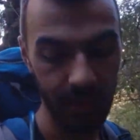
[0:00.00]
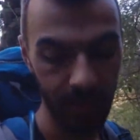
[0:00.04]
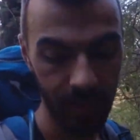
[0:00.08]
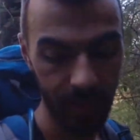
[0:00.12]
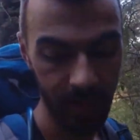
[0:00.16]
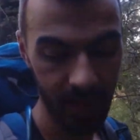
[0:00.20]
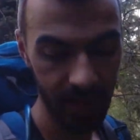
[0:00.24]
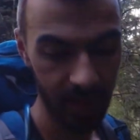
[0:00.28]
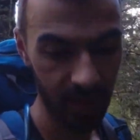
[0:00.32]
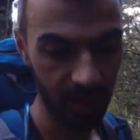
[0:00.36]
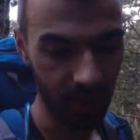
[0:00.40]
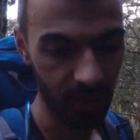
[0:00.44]
So we
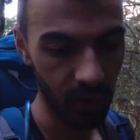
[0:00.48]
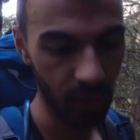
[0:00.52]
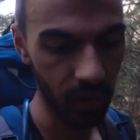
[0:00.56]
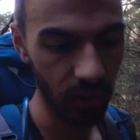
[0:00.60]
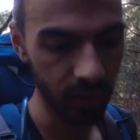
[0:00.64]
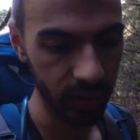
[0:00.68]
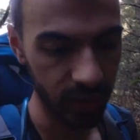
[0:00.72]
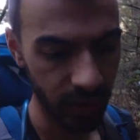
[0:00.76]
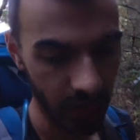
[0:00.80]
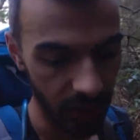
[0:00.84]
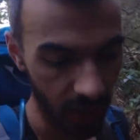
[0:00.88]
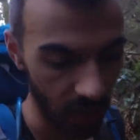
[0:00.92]
made the
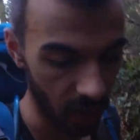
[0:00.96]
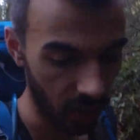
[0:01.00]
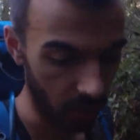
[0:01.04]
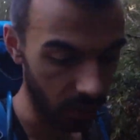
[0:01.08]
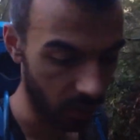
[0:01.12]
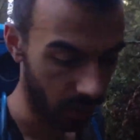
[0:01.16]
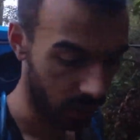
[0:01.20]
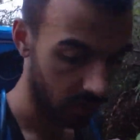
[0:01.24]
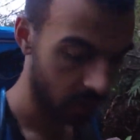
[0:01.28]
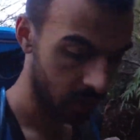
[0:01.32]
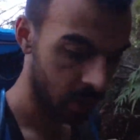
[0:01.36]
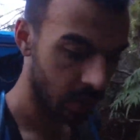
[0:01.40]
call to
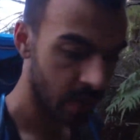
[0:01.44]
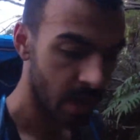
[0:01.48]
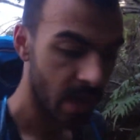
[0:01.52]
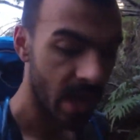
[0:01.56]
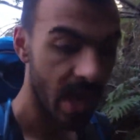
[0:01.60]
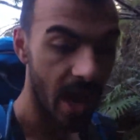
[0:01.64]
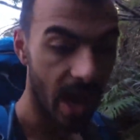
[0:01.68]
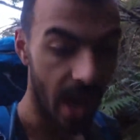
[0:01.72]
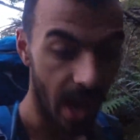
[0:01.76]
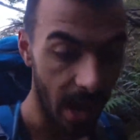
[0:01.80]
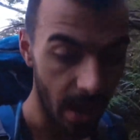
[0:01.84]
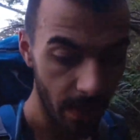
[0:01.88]
go
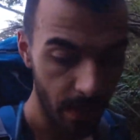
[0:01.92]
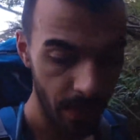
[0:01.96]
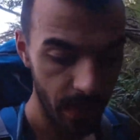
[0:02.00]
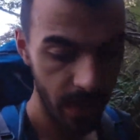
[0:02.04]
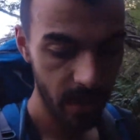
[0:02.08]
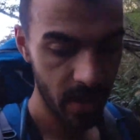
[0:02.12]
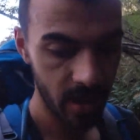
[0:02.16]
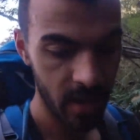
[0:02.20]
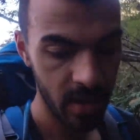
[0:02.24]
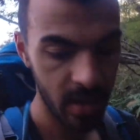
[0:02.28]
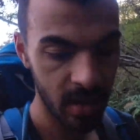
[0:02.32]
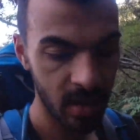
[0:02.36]
up.
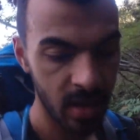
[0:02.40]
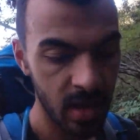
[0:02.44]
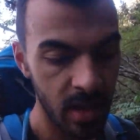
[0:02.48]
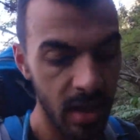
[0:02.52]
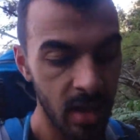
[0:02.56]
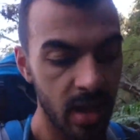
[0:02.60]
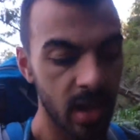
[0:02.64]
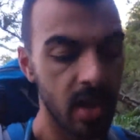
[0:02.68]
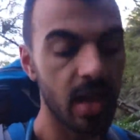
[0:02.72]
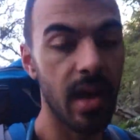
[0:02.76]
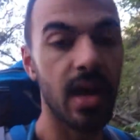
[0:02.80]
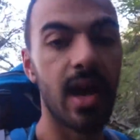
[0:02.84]

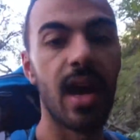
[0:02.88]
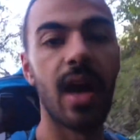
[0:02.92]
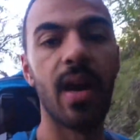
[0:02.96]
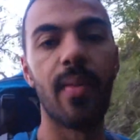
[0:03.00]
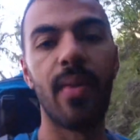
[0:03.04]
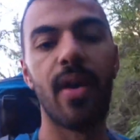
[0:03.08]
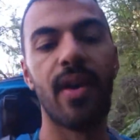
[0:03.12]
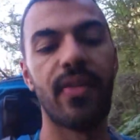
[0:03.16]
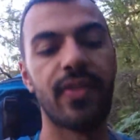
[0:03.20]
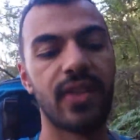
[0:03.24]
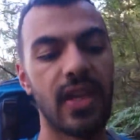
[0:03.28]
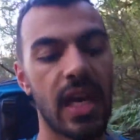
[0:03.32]

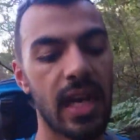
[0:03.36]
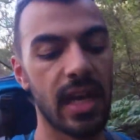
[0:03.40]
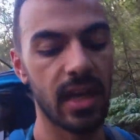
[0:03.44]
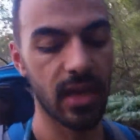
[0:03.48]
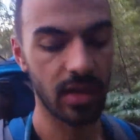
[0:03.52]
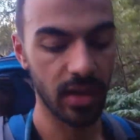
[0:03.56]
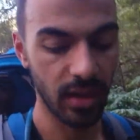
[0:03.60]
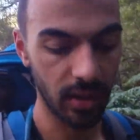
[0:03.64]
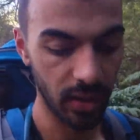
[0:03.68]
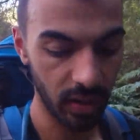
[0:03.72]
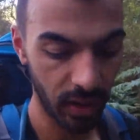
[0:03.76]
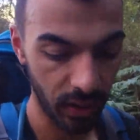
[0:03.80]
I've
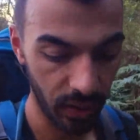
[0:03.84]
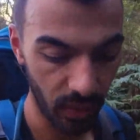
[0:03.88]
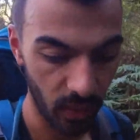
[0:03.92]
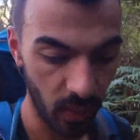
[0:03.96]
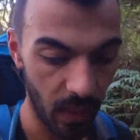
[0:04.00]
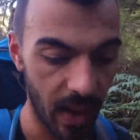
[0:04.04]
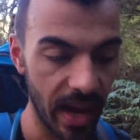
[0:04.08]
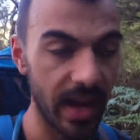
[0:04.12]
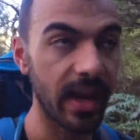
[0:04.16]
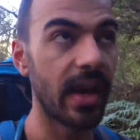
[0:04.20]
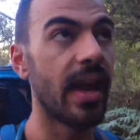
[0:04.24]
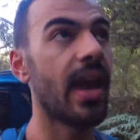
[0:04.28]
taken a lot of the
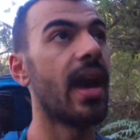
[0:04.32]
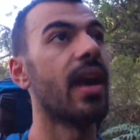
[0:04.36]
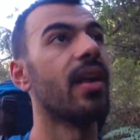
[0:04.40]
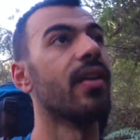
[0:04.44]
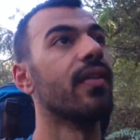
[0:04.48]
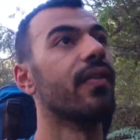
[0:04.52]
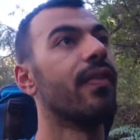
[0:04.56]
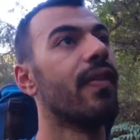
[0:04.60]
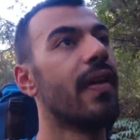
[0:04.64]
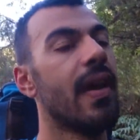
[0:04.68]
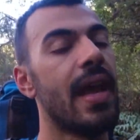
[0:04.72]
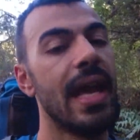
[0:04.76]
weight out
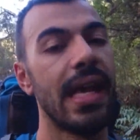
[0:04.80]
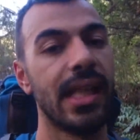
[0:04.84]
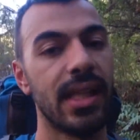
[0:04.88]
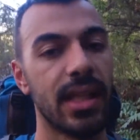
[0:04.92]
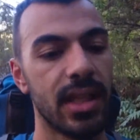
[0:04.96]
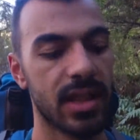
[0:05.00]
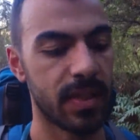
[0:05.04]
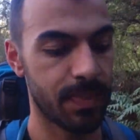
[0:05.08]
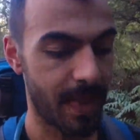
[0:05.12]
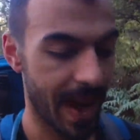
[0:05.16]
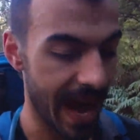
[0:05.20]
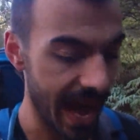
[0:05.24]
of
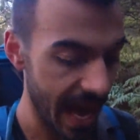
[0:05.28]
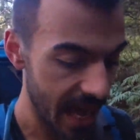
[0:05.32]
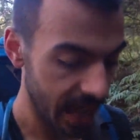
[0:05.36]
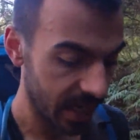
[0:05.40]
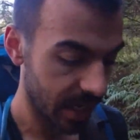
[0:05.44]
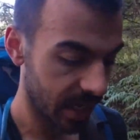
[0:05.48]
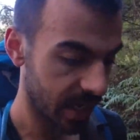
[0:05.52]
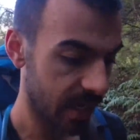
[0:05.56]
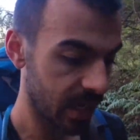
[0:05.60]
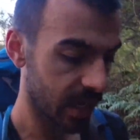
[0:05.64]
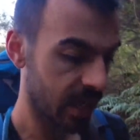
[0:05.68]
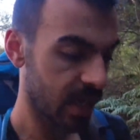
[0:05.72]
Ellen's
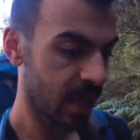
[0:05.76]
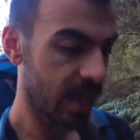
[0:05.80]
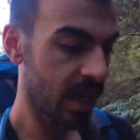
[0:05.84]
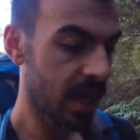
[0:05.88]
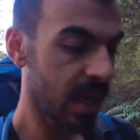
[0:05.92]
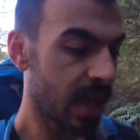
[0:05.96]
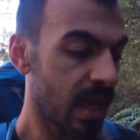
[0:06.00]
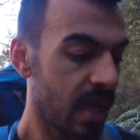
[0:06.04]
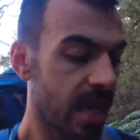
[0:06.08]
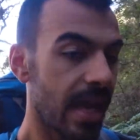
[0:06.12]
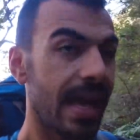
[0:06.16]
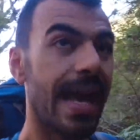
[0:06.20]
pack,
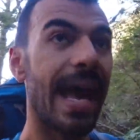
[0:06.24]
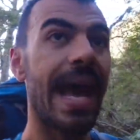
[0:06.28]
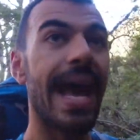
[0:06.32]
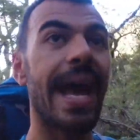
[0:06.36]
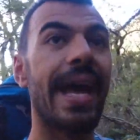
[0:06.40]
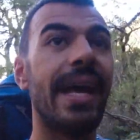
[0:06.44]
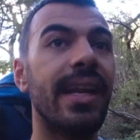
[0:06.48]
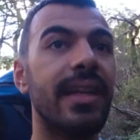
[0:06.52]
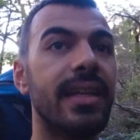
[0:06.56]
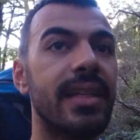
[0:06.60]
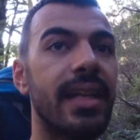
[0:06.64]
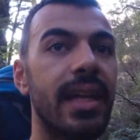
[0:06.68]

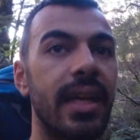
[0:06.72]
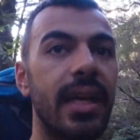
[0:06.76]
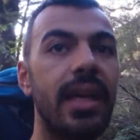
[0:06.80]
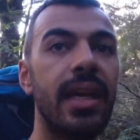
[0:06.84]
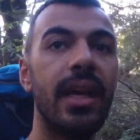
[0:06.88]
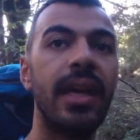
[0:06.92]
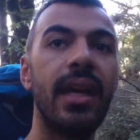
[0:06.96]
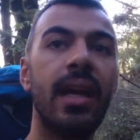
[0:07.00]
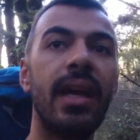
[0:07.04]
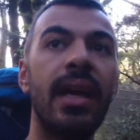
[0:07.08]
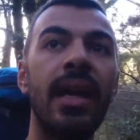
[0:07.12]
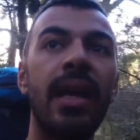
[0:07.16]
and
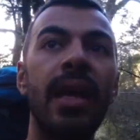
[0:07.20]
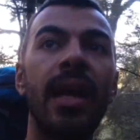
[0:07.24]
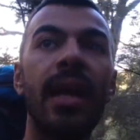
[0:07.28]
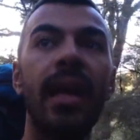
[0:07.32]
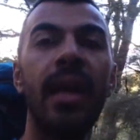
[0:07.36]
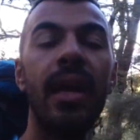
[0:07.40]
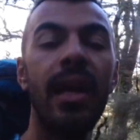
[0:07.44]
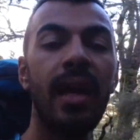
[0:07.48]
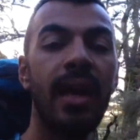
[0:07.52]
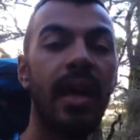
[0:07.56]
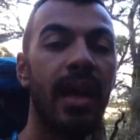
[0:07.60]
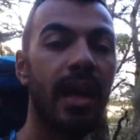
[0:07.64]

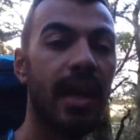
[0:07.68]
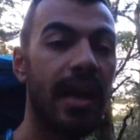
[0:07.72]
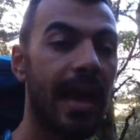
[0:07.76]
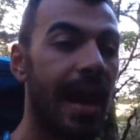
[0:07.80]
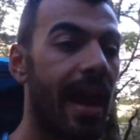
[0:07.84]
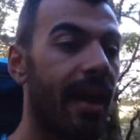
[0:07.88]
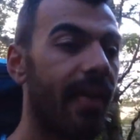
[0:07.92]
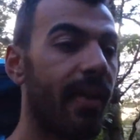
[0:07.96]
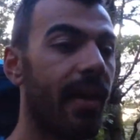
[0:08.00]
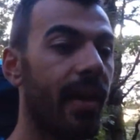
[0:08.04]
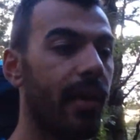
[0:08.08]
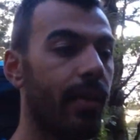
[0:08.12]

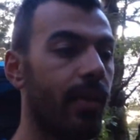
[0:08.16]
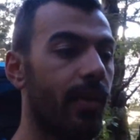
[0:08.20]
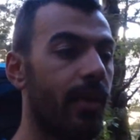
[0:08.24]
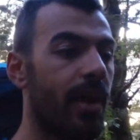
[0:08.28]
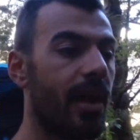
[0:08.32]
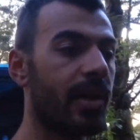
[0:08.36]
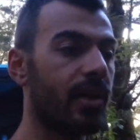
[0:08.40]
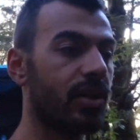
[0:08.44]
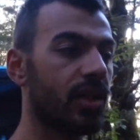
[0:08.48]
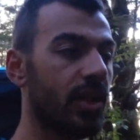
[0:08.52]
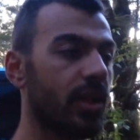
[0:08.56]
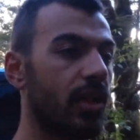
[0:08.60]
now that we're
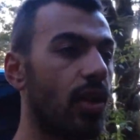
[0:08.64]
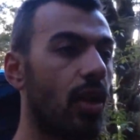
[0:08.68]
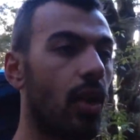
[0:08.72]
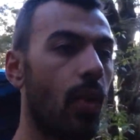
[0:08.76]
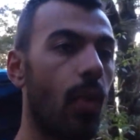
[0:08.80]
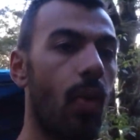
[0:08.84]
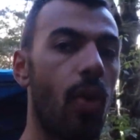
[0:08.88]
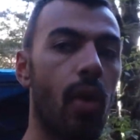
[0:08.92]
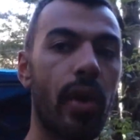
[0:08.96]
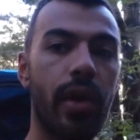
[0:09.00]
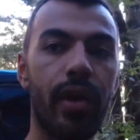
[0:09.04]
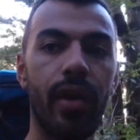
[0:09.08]
actually not
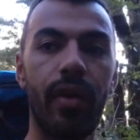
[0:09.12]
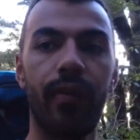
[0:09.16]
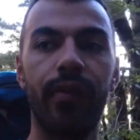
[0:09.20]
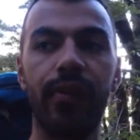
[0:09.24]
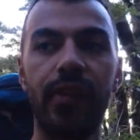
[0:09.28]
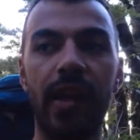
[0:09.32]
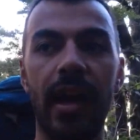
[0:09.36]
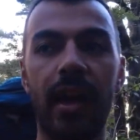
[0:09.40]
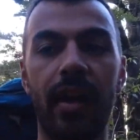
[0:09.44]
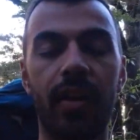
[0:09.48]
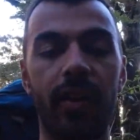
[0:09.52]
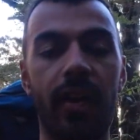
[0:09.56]
walking on
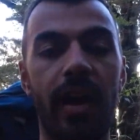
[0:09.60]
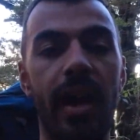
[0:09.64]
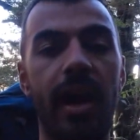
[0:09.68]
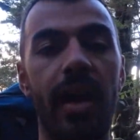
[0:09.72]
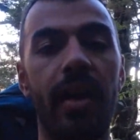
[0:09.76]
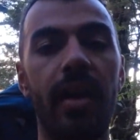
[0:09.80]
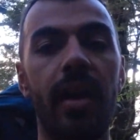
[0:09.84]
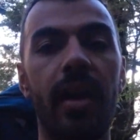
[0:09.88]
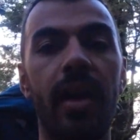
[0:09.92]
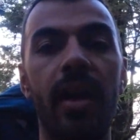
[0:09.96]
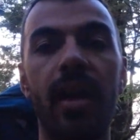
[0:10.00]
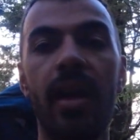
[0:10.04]
flat
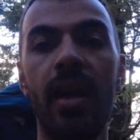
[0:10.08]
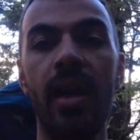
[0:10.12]
ground,